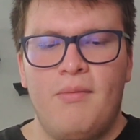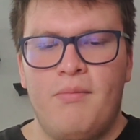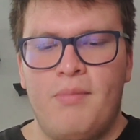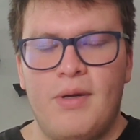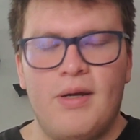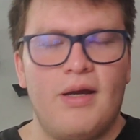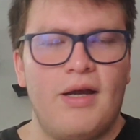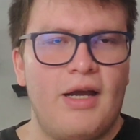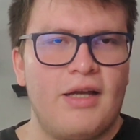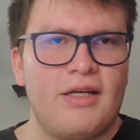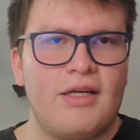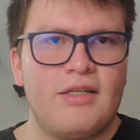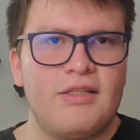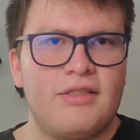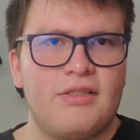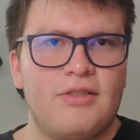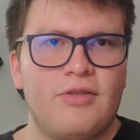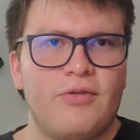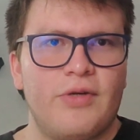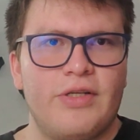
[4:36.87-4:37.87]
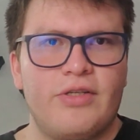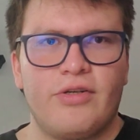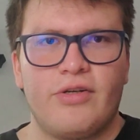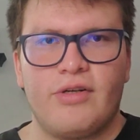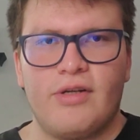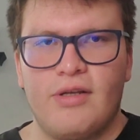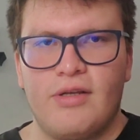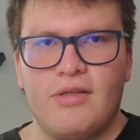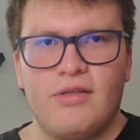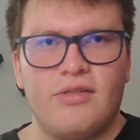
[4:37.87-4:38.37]
but I can still return
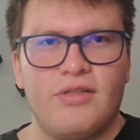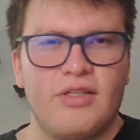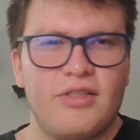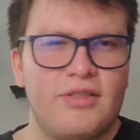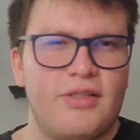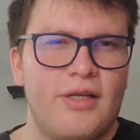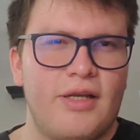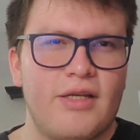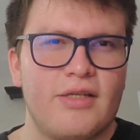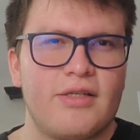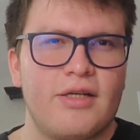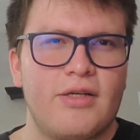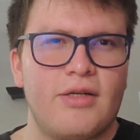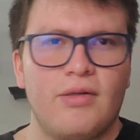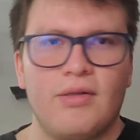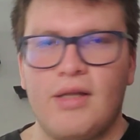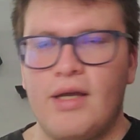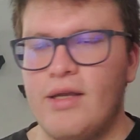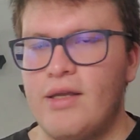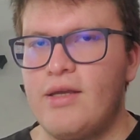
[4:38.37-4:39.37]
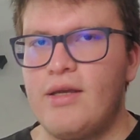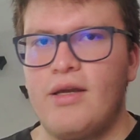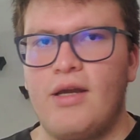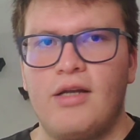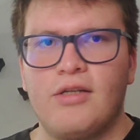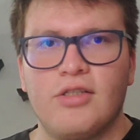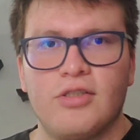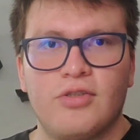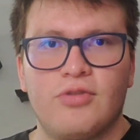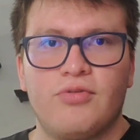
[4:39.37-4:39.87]
it just in case I don't like it. I
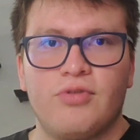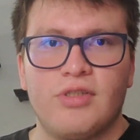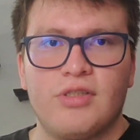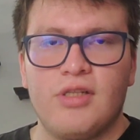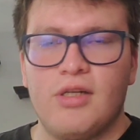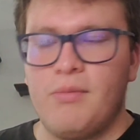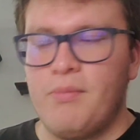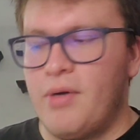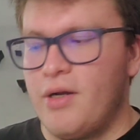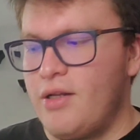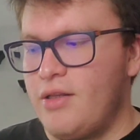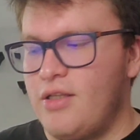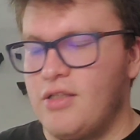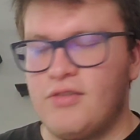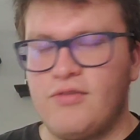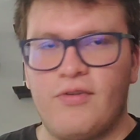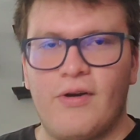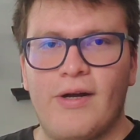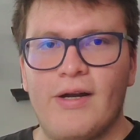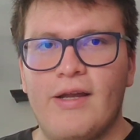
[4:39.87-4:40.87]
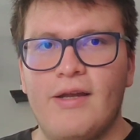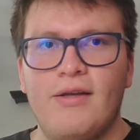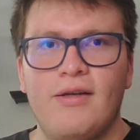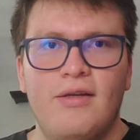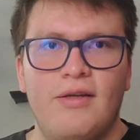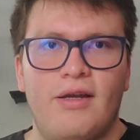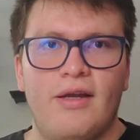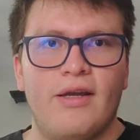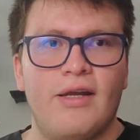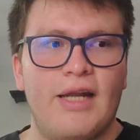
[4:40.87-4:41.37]
just recently bought it this Friday,
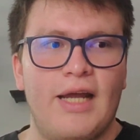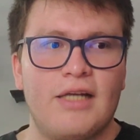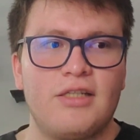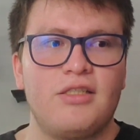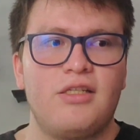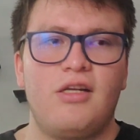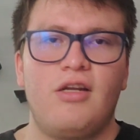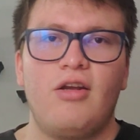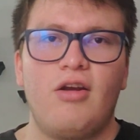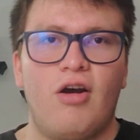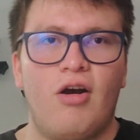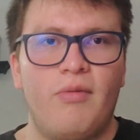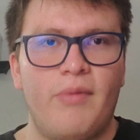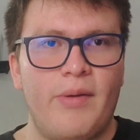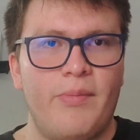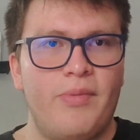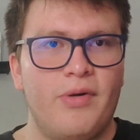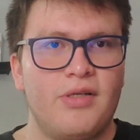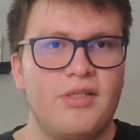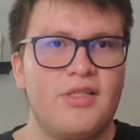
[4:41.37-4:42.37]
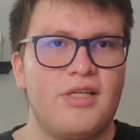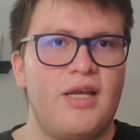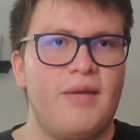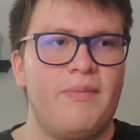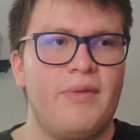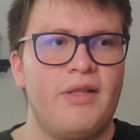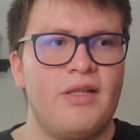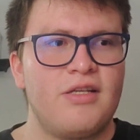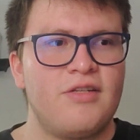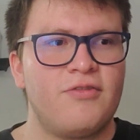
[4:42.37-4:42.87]
and actually all my books
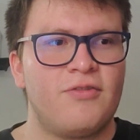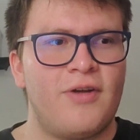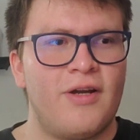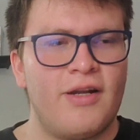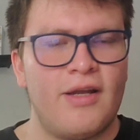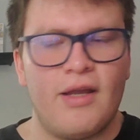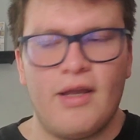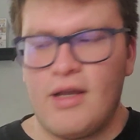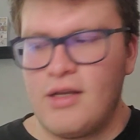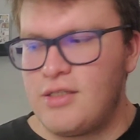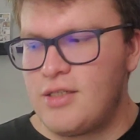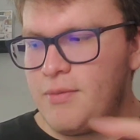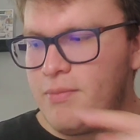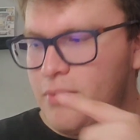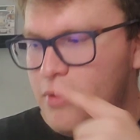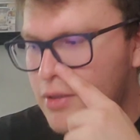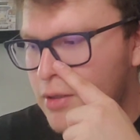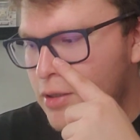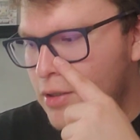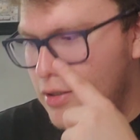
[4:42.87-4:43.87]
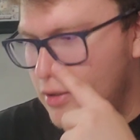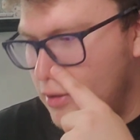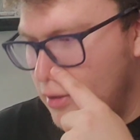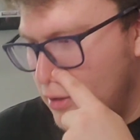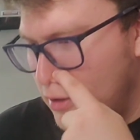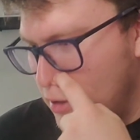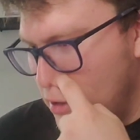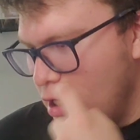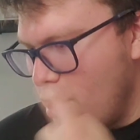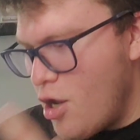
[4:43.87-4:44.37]
came in this Friday except the
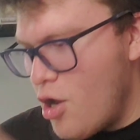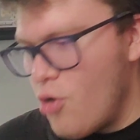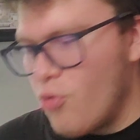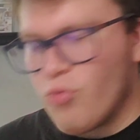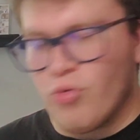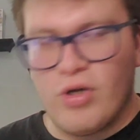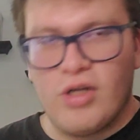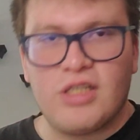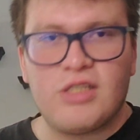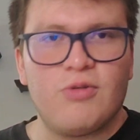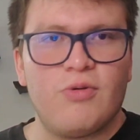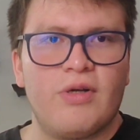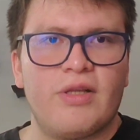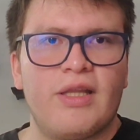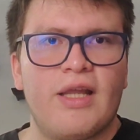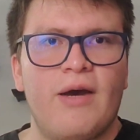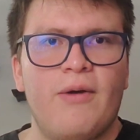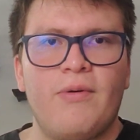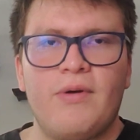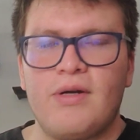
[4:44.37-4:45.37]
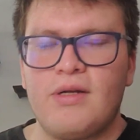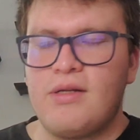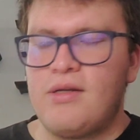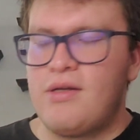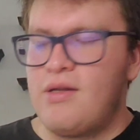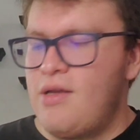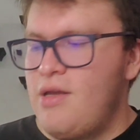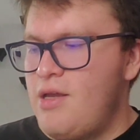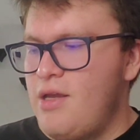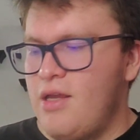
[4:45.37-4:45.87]
Russ one. That one
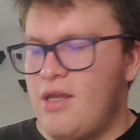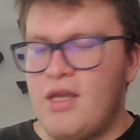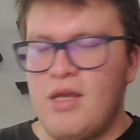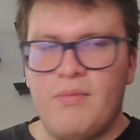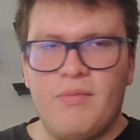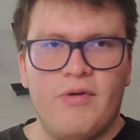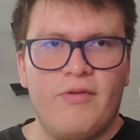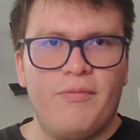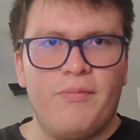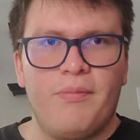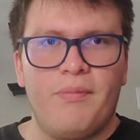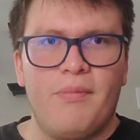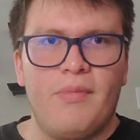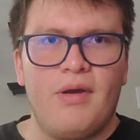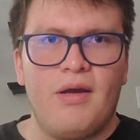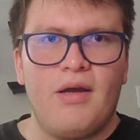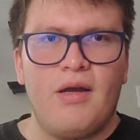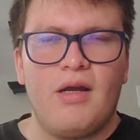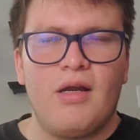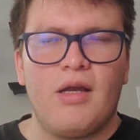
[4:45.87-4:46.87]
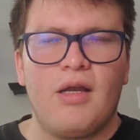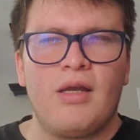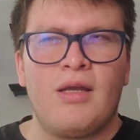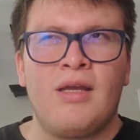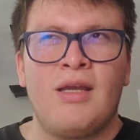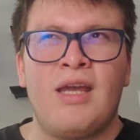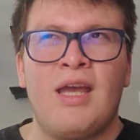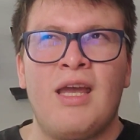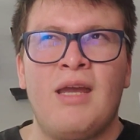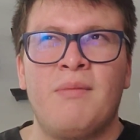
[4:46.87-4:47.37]

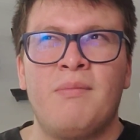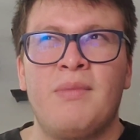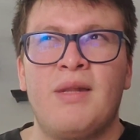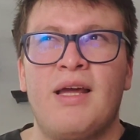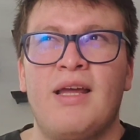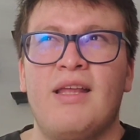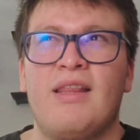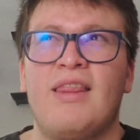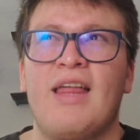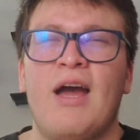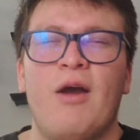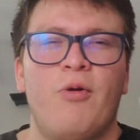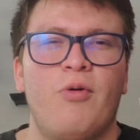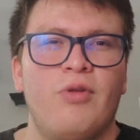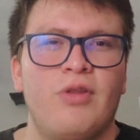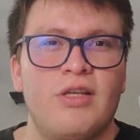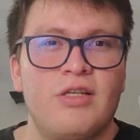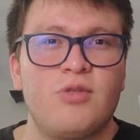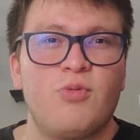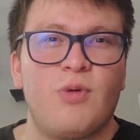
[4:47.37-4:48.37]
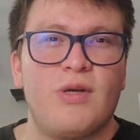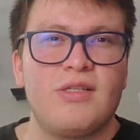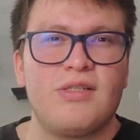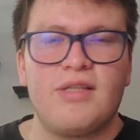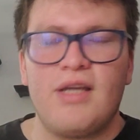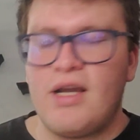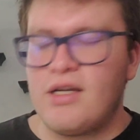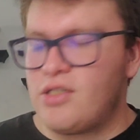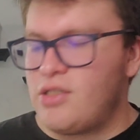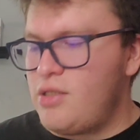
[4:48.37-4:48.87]
came like that this
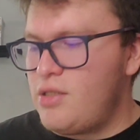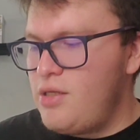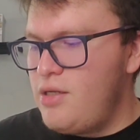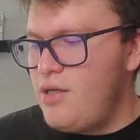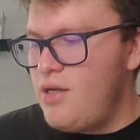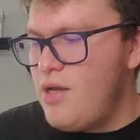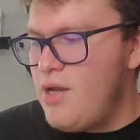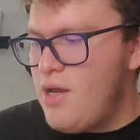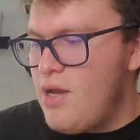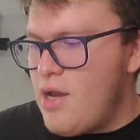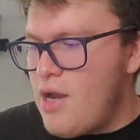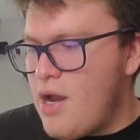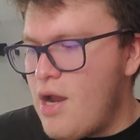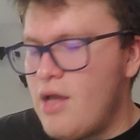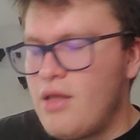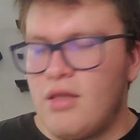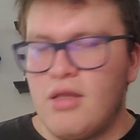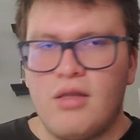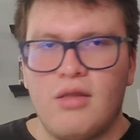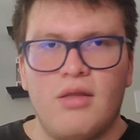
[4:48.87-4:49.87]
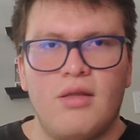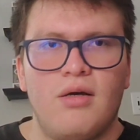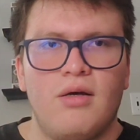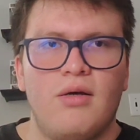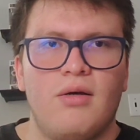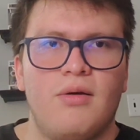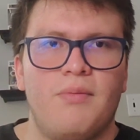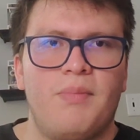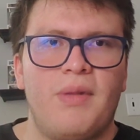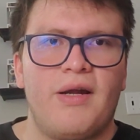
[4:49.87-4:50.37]
Wednesday actually, and then
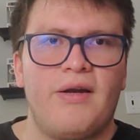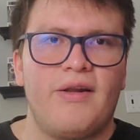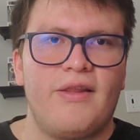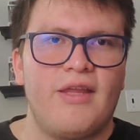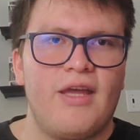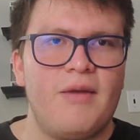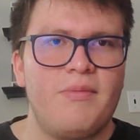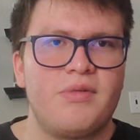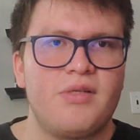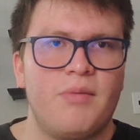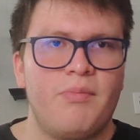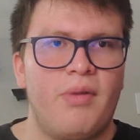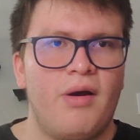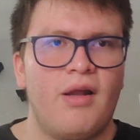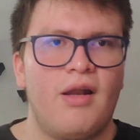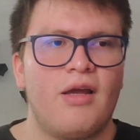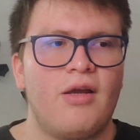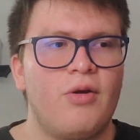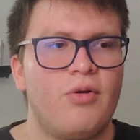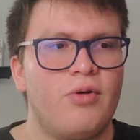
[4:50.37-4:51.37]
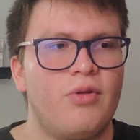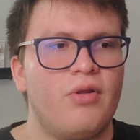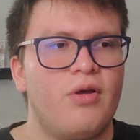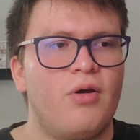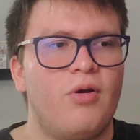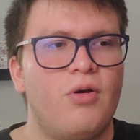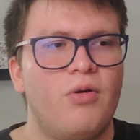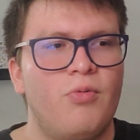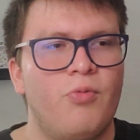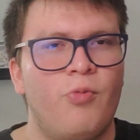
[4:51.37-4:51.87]
the Planet of the Apes I bought like a
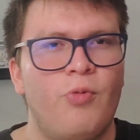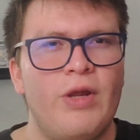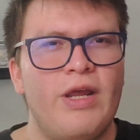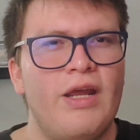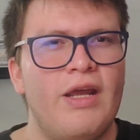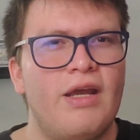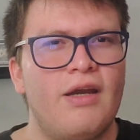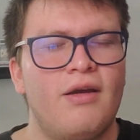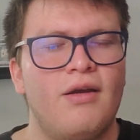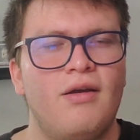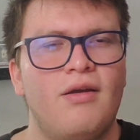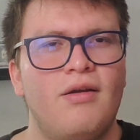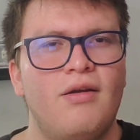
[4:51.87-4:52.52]
week